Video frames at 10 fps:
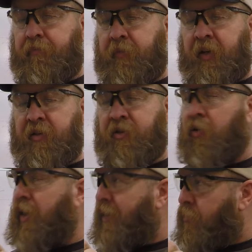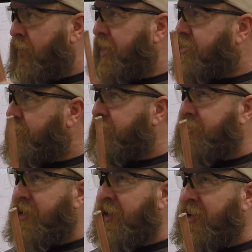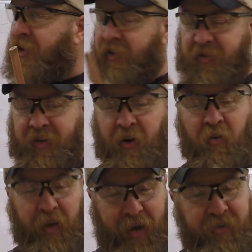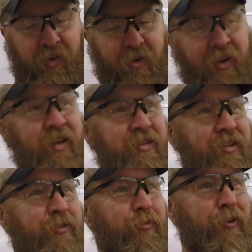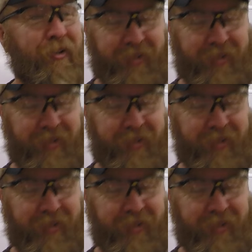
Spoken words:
these don't have erasers because they don't last long against this wood.